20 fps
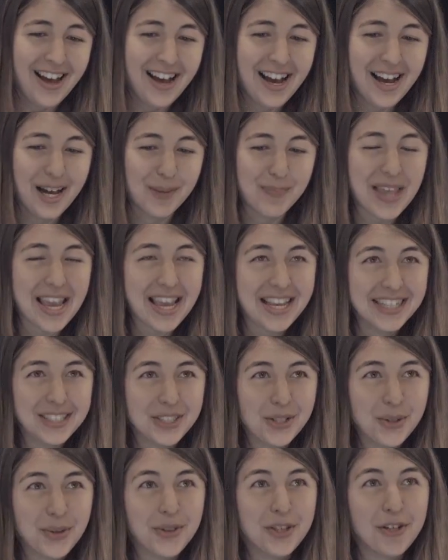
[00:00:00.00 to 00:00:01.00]
And
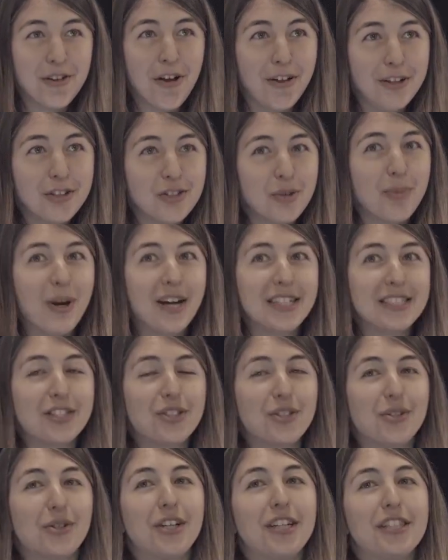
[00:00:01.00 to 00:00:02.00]
so the knowledge
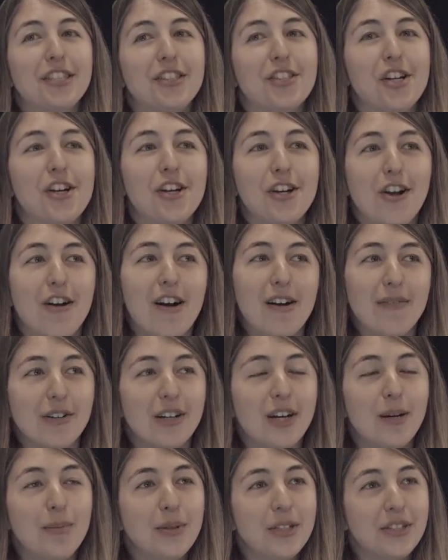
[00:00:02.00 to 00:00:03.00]
repository started off a
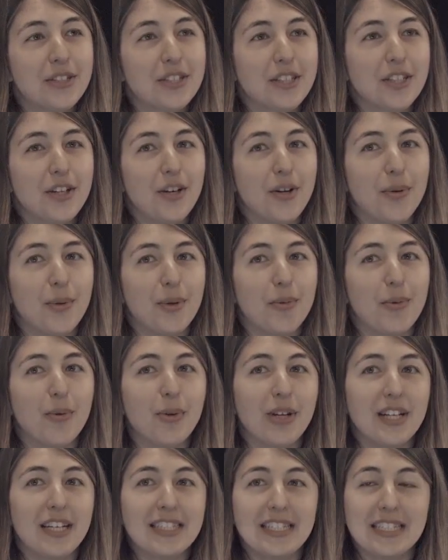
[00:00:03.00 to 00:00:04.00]
couple years ago when we
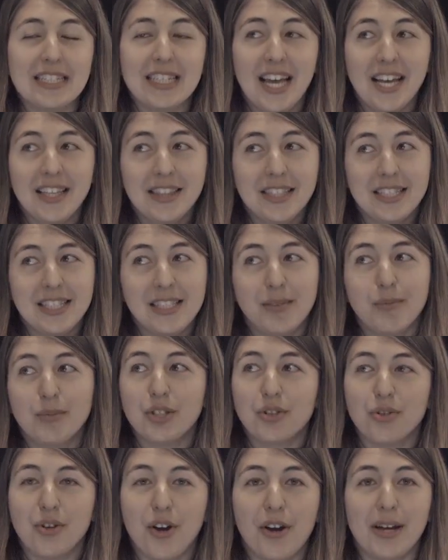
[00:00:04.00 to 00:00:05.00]
realized, again, the team
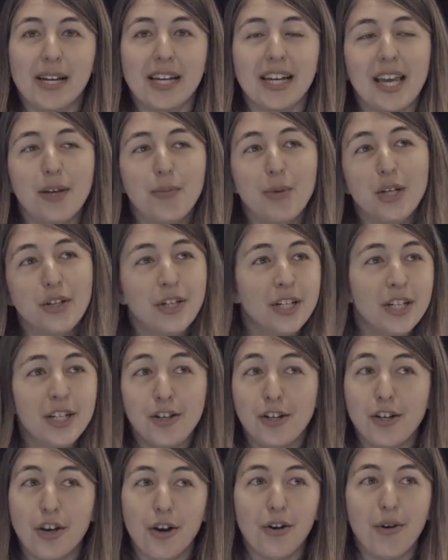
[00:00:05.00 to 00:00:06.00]
was growing and we
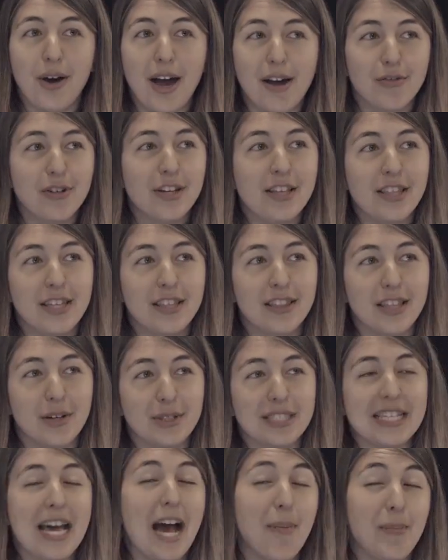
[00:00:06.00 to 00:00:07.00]
couldn't know everything that
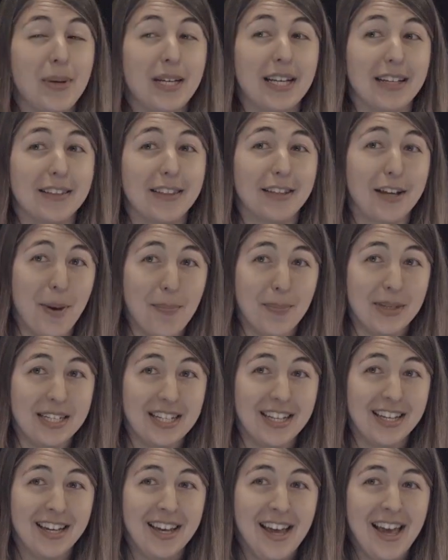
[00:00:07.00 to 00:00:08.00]
was happening at the
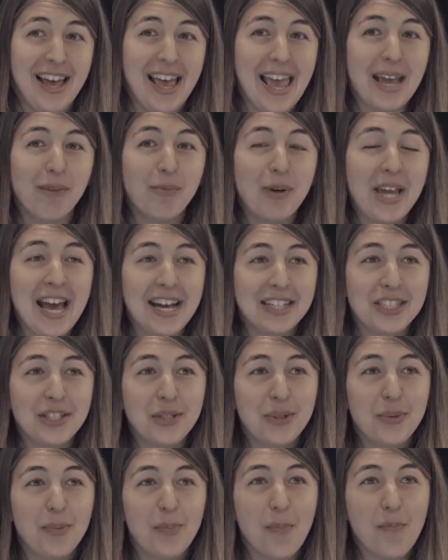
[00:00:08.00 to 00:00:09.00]
company. And we had
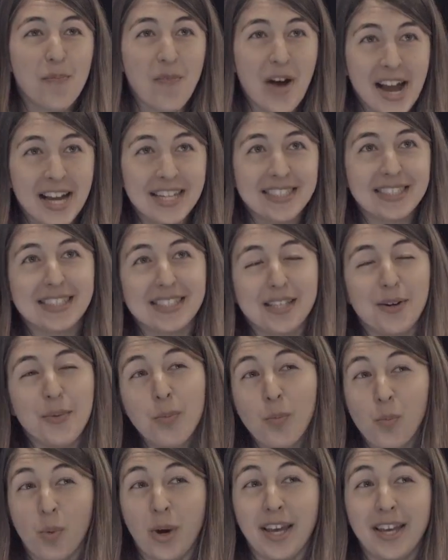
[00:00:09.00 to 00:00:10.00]
to find
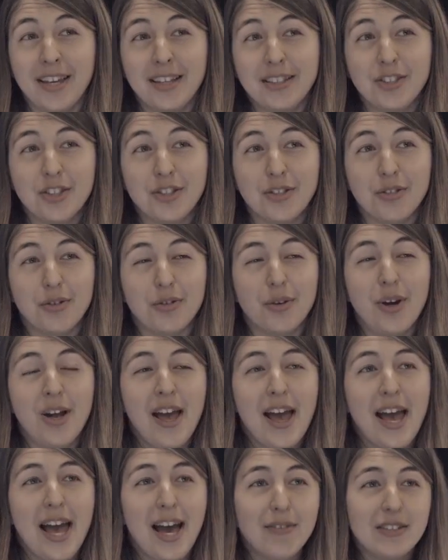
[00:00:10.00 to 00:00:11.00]
some way to
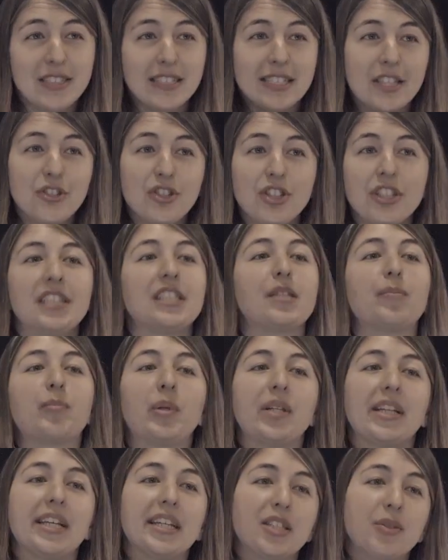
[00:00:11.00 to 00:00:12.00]
have a centralized
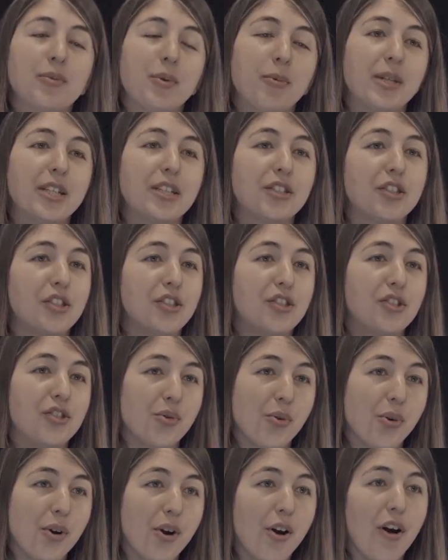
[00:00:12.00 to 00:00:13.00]
place where we could
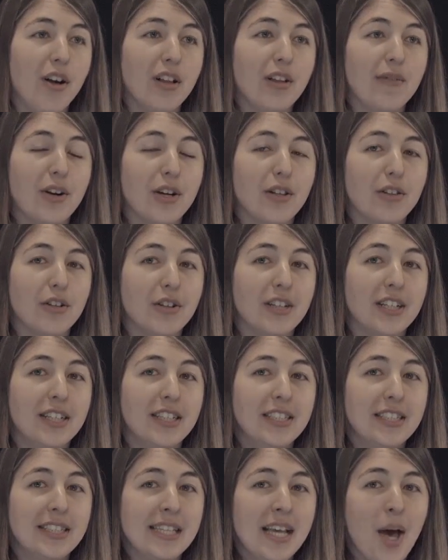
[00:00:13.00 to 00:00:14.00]
store all of our
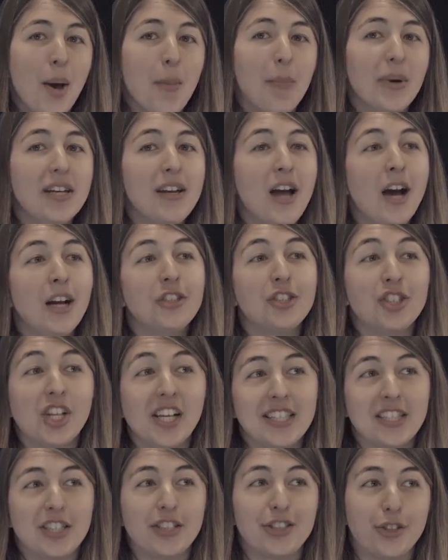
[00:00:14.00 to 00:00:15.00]
learnings, but not
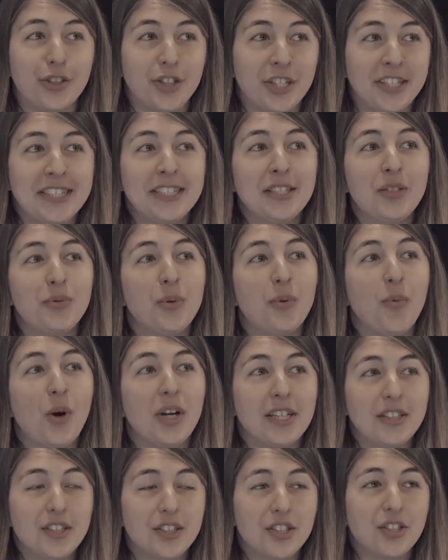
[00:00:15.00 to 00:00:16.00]
just the learnings. We
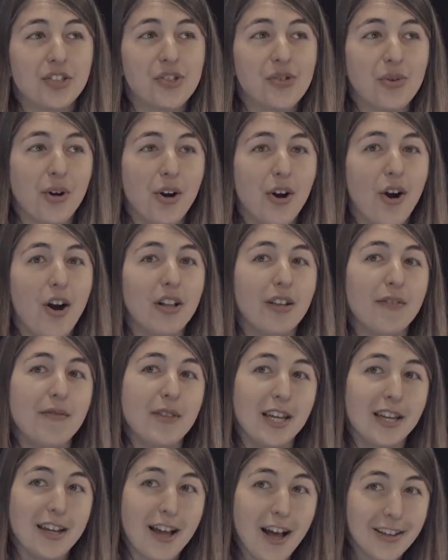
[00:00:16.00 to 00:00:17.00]
wanted to store all of
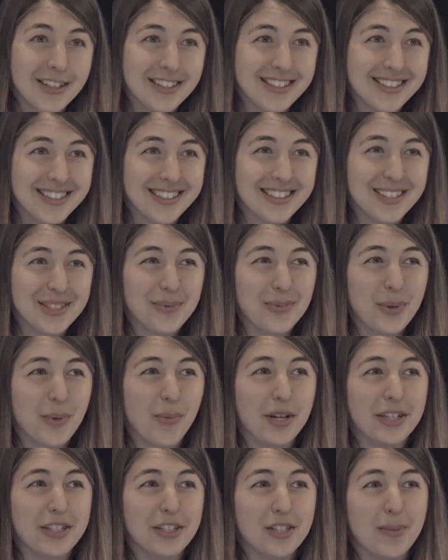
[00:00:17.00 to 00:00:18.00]
the analysis. We
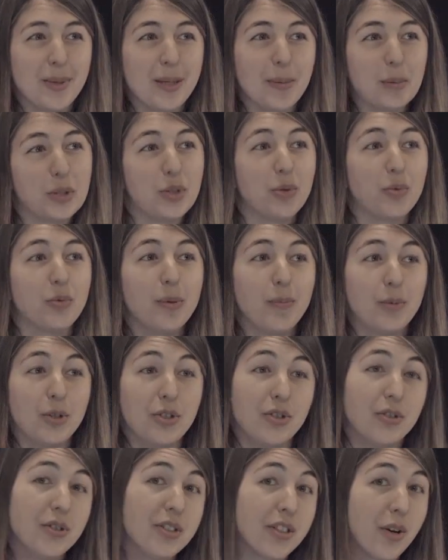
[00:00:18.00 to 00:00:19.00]
wanted to be able to
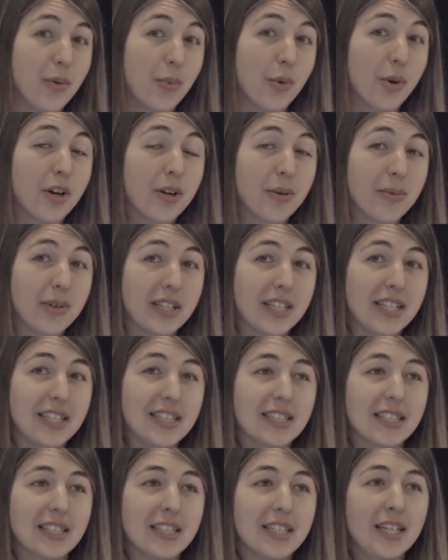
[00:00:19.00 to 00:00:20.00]
reproduce our work really
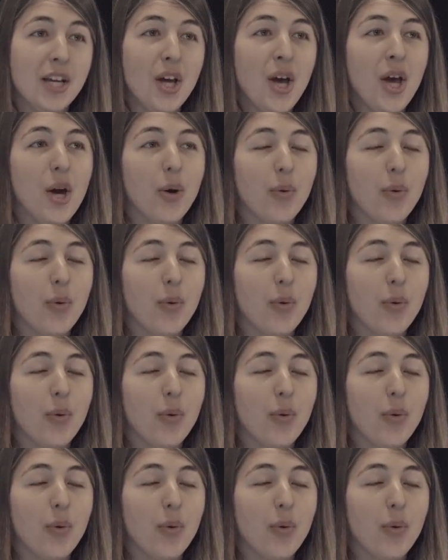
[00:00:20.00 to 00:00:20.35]
easily.